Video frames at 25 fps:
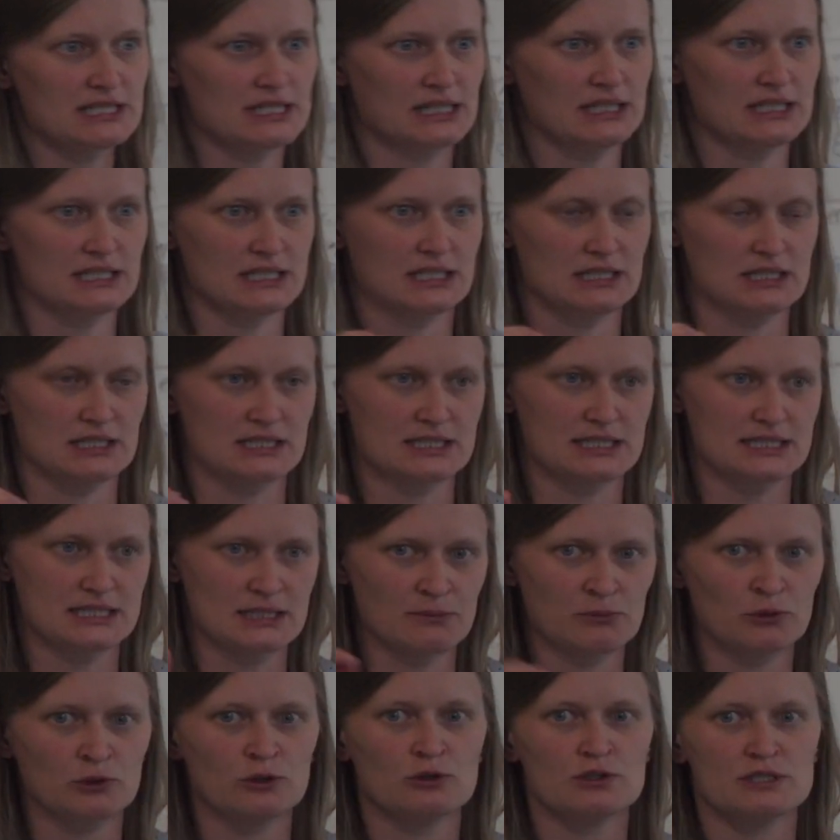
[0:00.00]
is that the
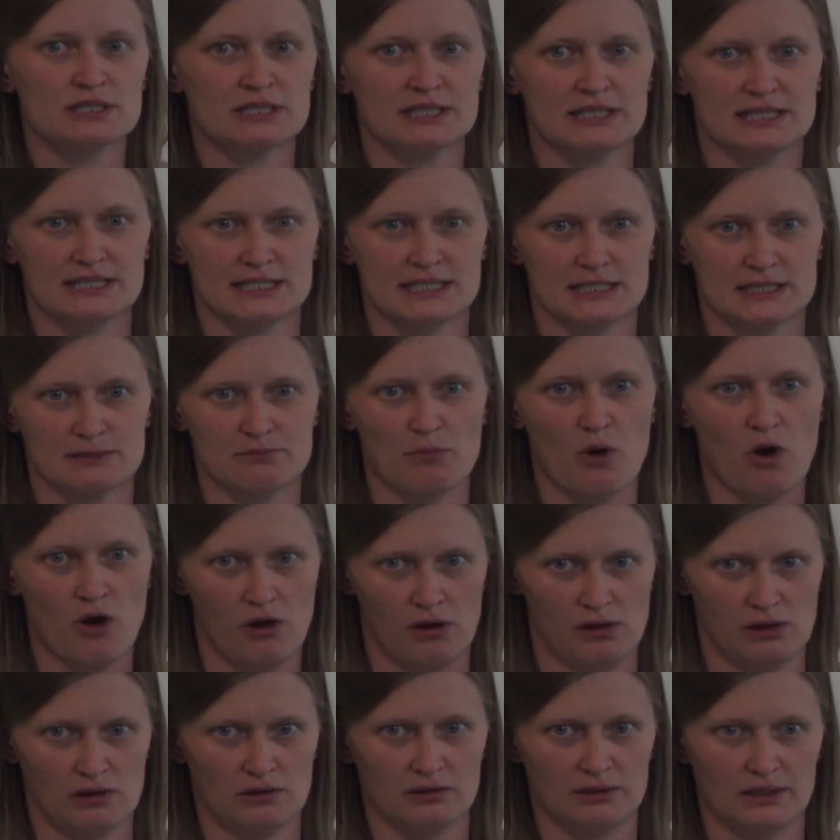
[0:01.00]
stimulus is
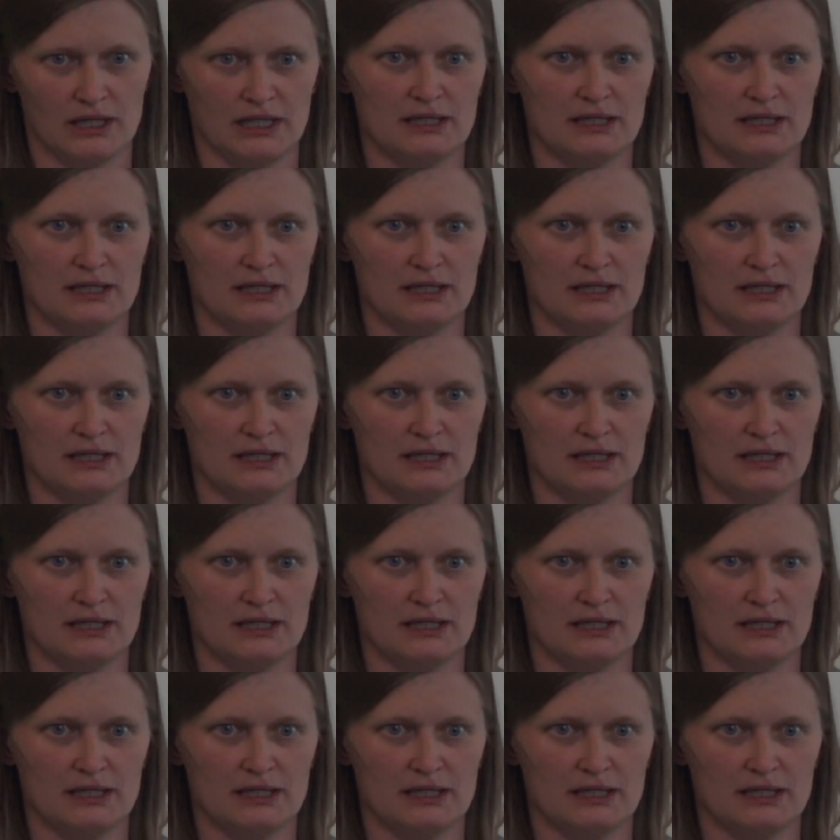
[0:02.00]
small,